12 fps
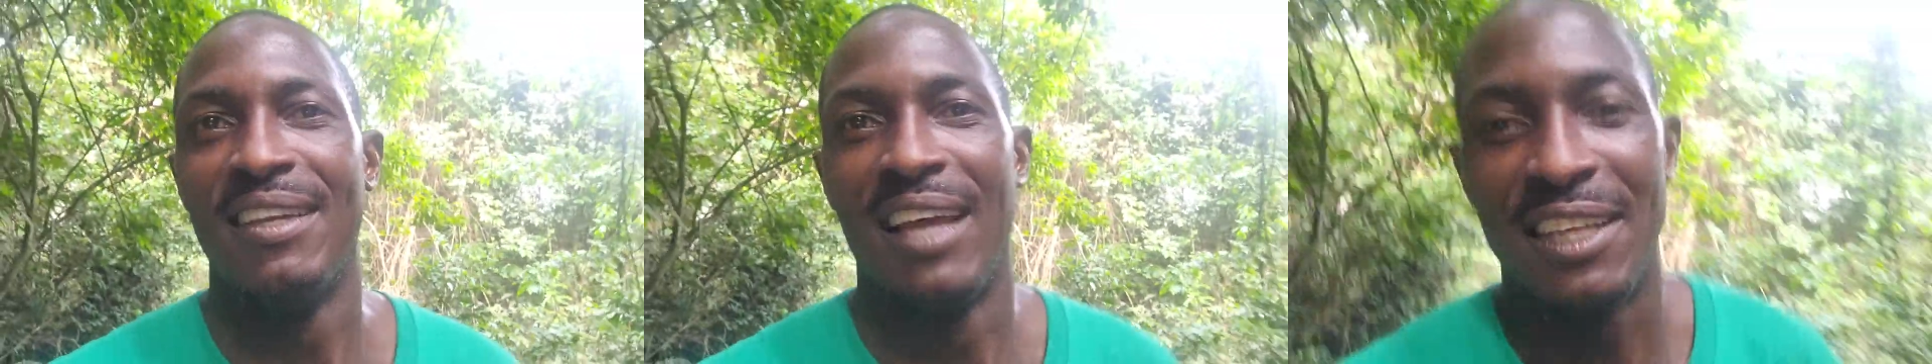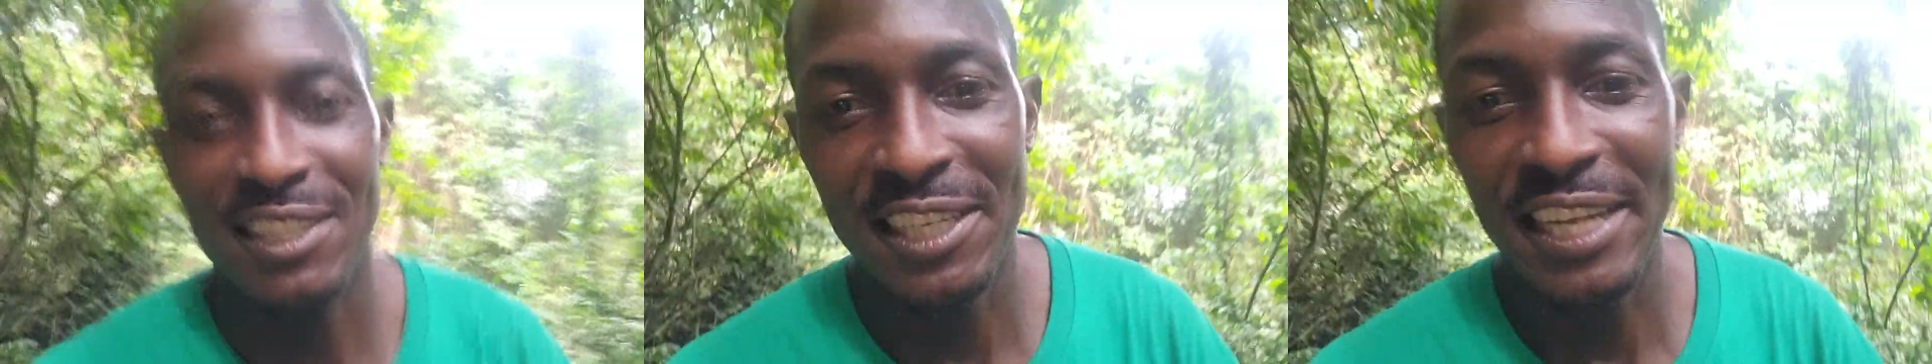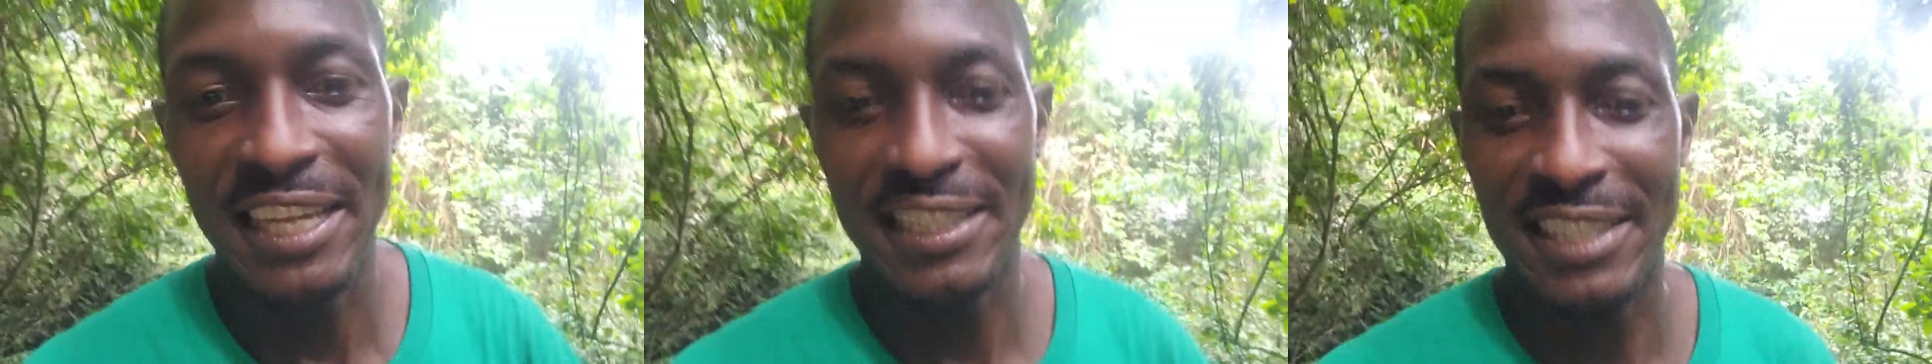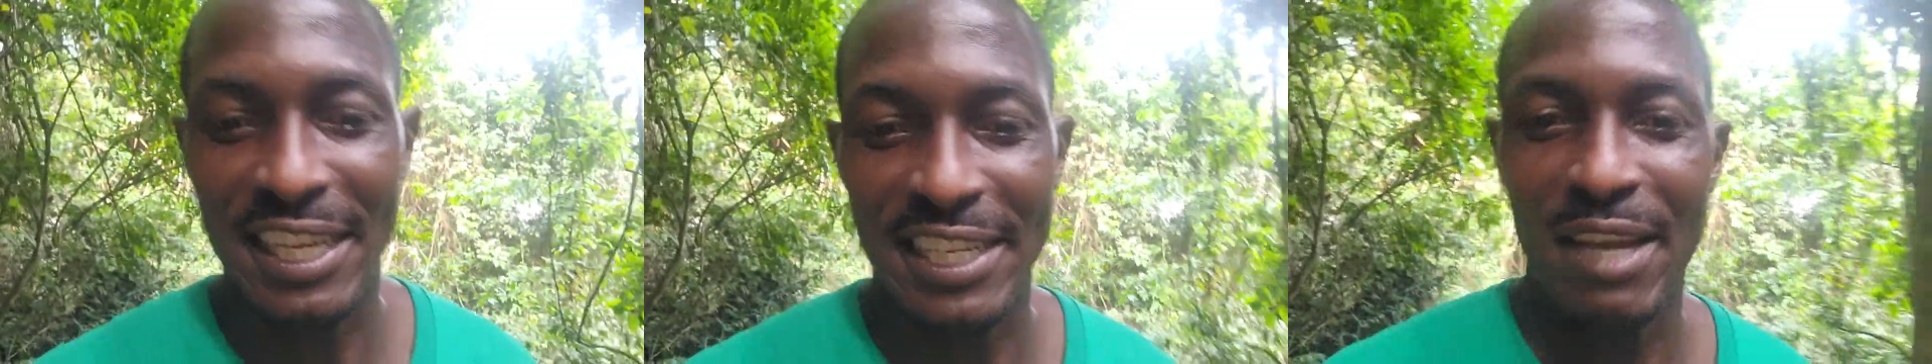And today is
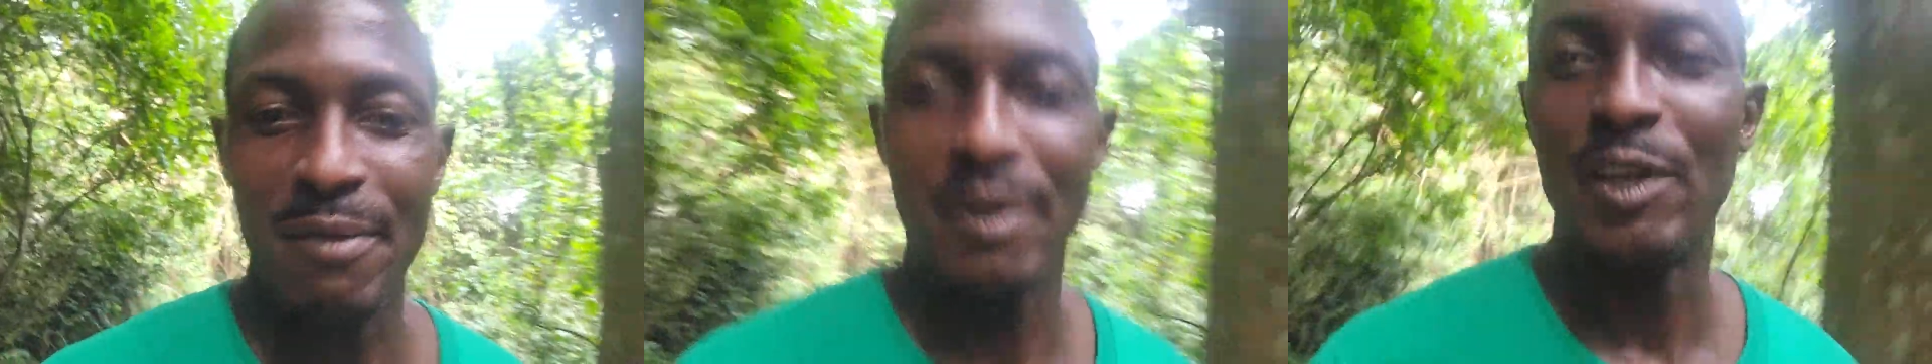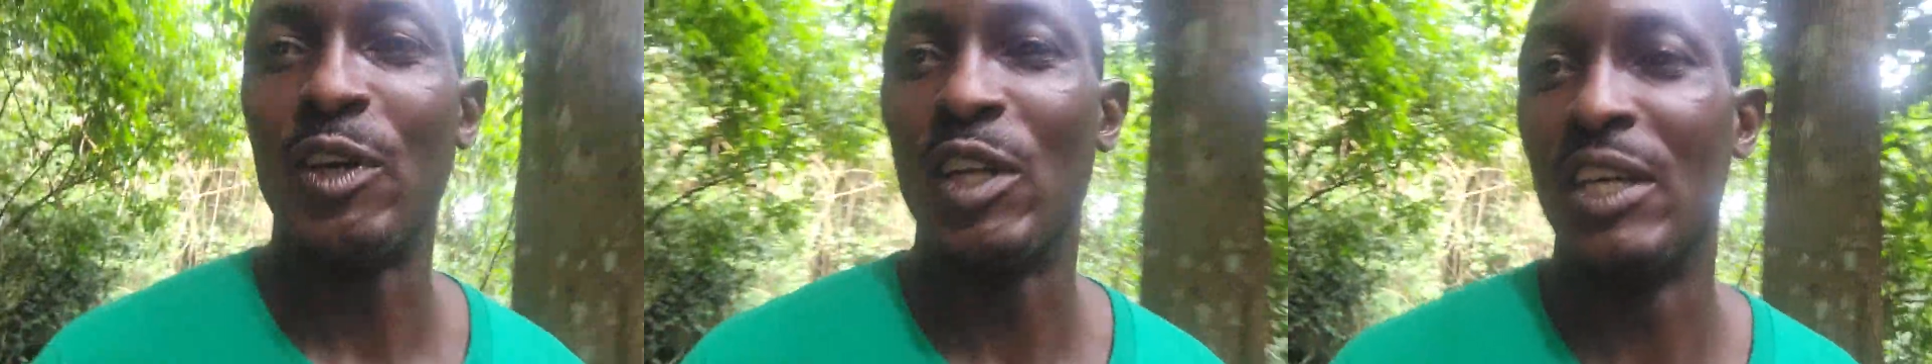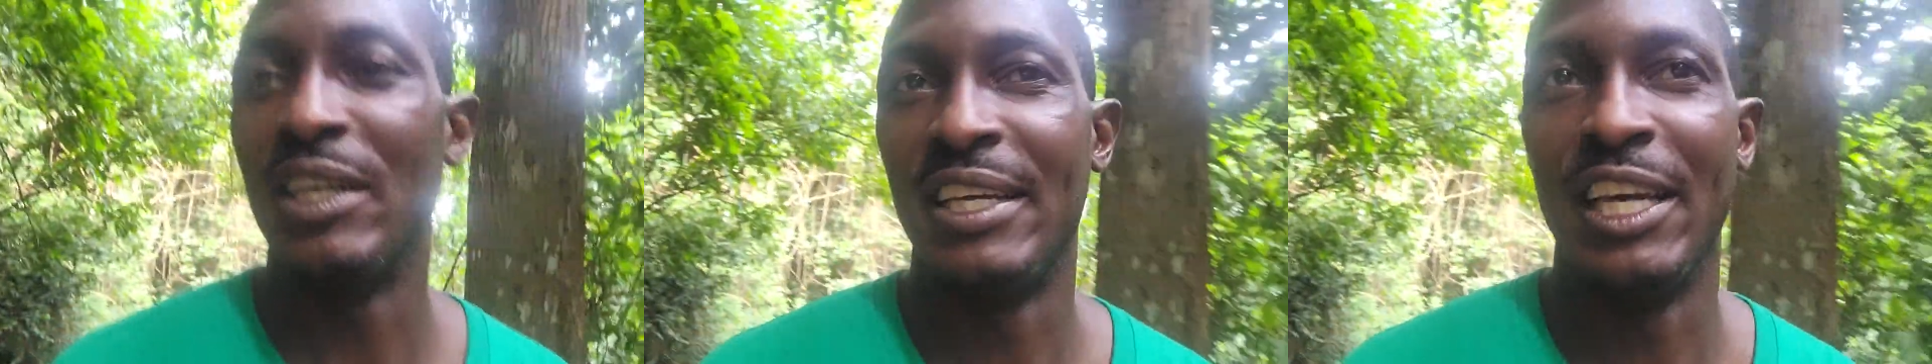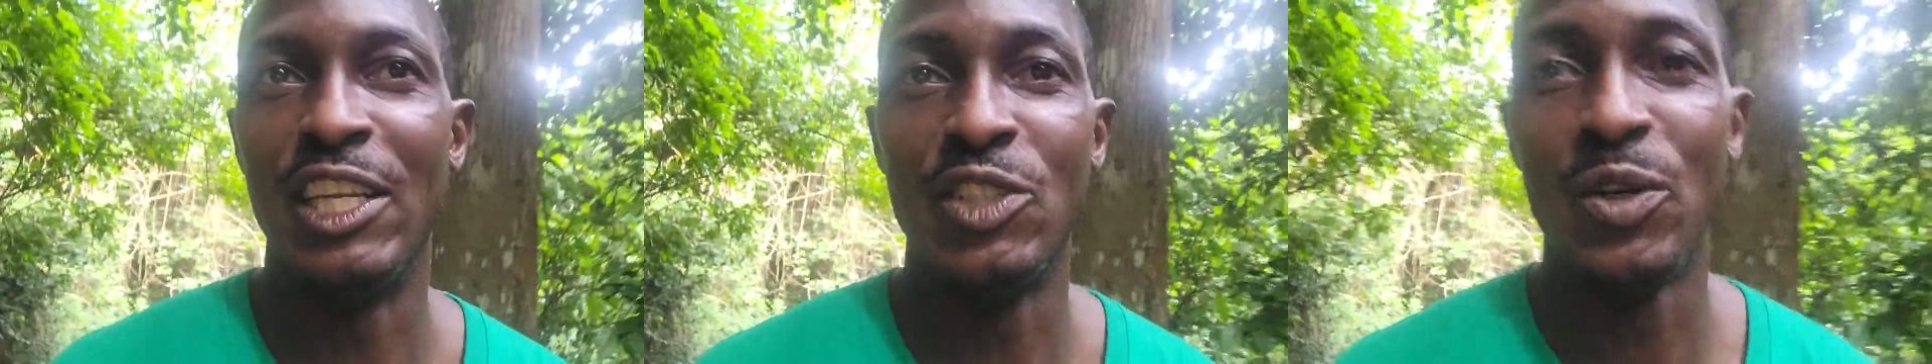that day we're gonna
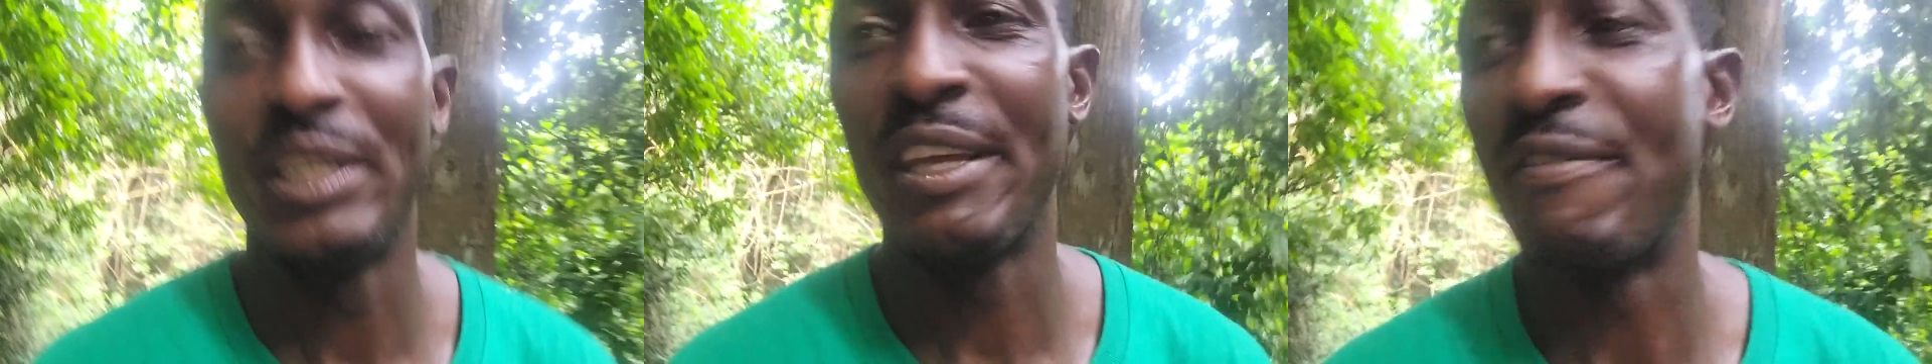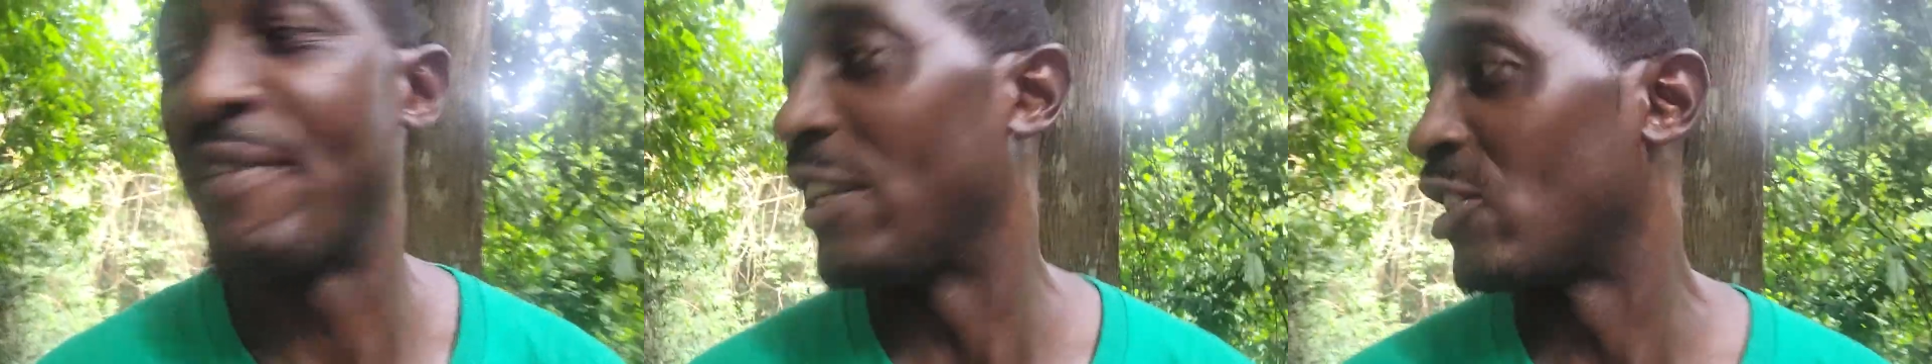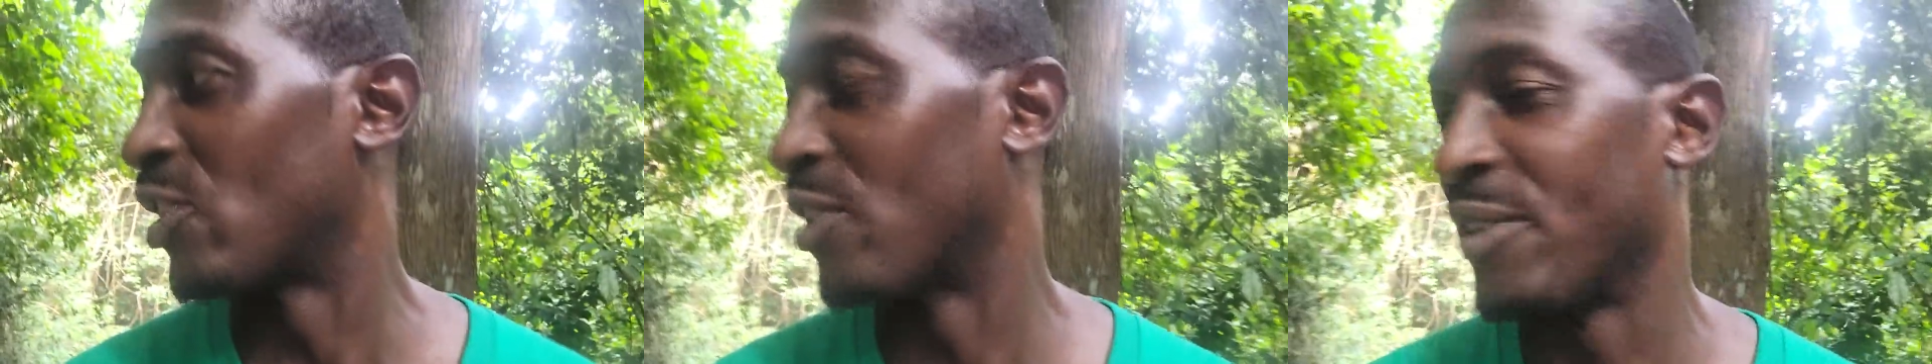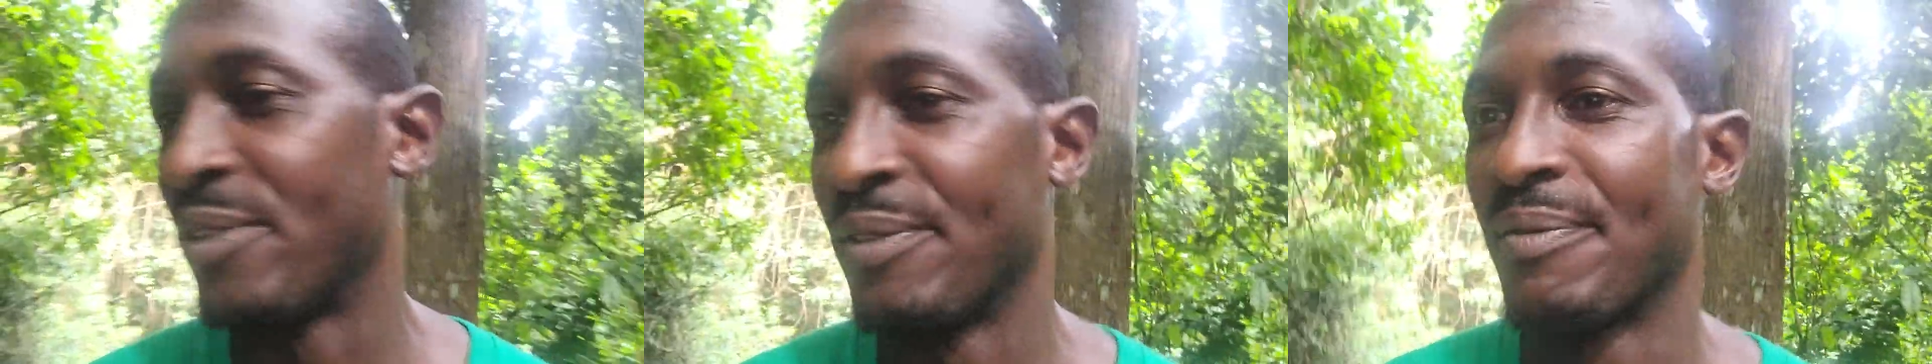enjoy the adventure.